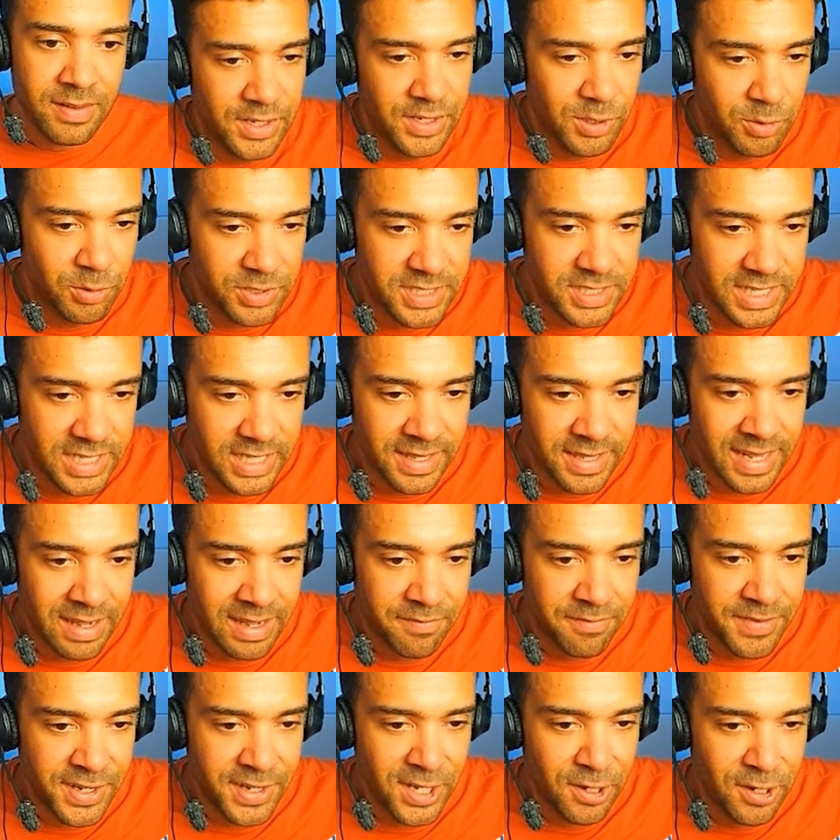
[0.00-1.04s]
and you'll see that
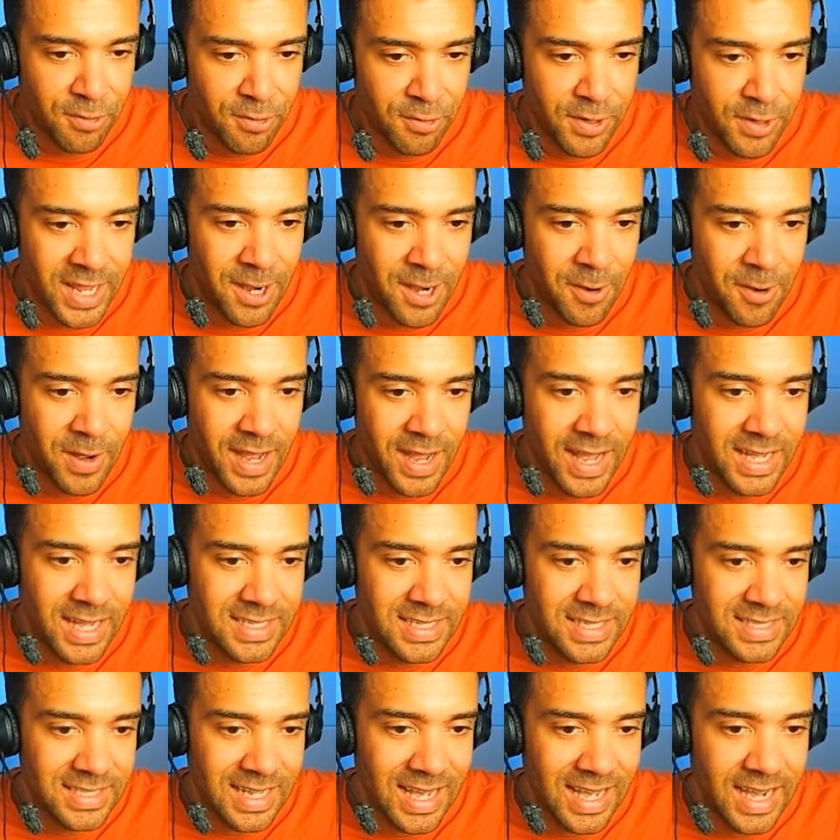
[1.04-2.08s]
that video now
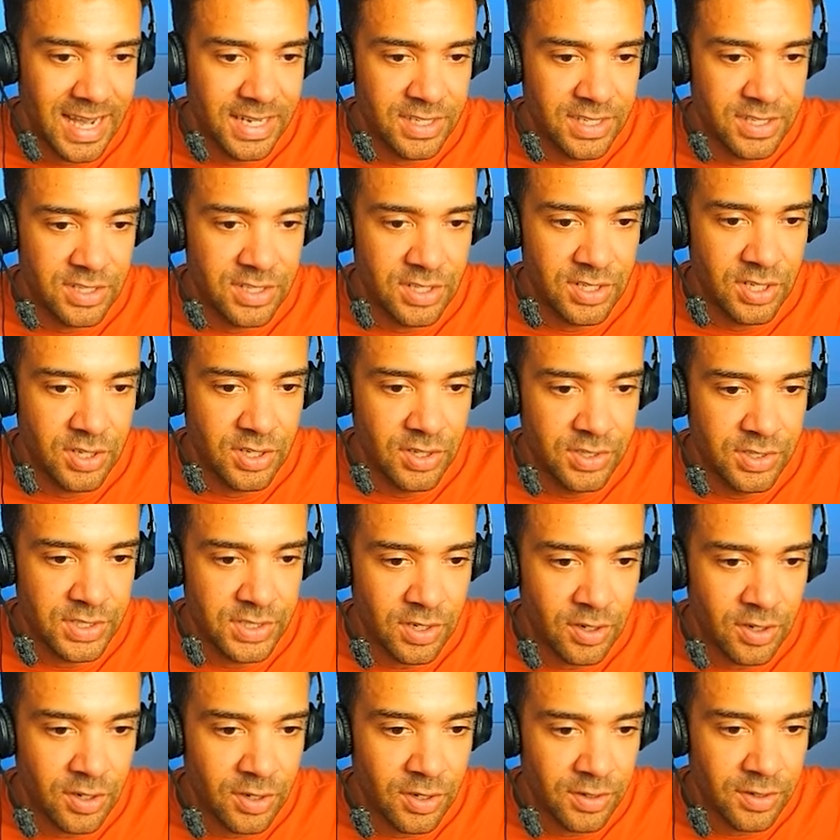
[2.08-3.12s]
has ads
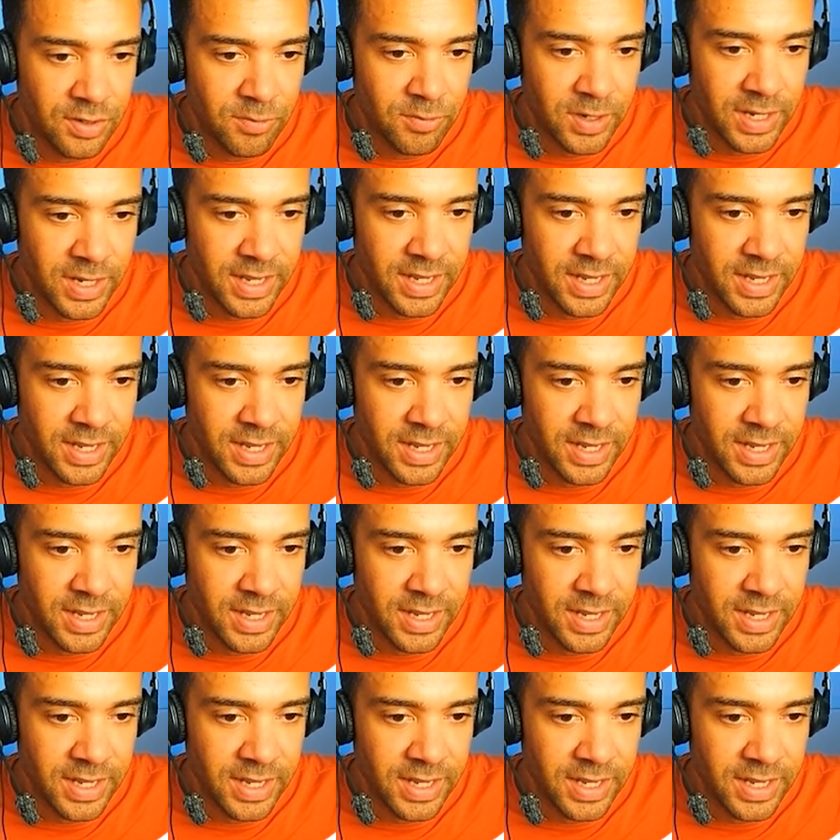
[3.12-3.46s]
turned on